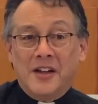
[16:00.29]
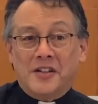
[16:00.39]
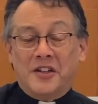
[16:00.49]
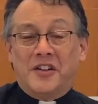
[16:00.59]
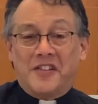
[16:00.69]

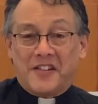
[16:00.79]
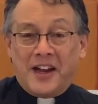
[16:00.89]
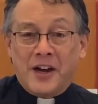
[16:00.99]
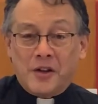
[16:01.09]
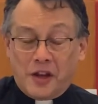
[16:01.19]
to
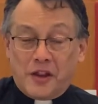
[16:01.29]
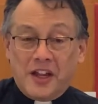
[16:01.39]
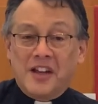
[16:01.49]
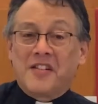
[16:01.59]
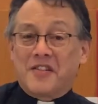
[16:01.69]
desire the
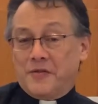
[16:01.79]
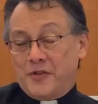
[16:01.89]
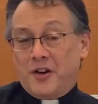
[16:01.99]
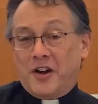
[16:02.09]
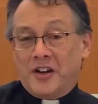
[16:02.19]
things of
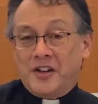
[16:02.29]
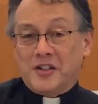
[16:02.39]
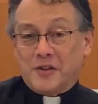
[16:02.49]
God, and